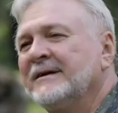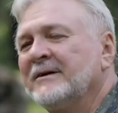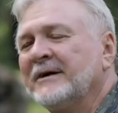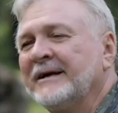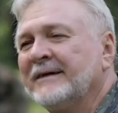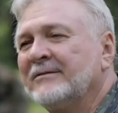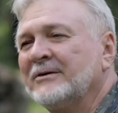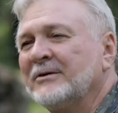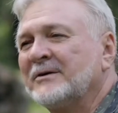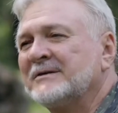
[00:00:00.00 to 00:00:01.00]
You know, I
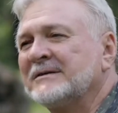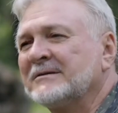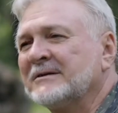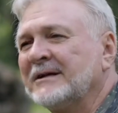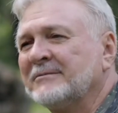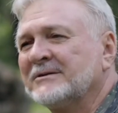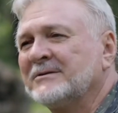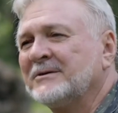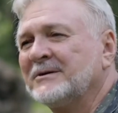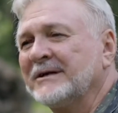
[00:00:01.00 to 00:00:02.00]
never noticed until I
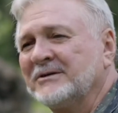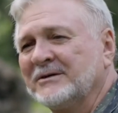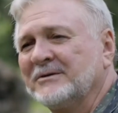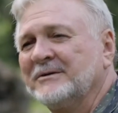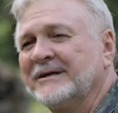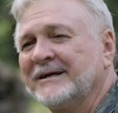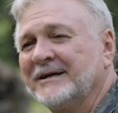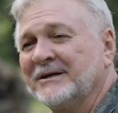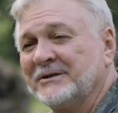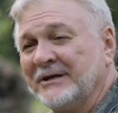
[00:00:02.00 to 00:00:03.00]
was told I should go in and get it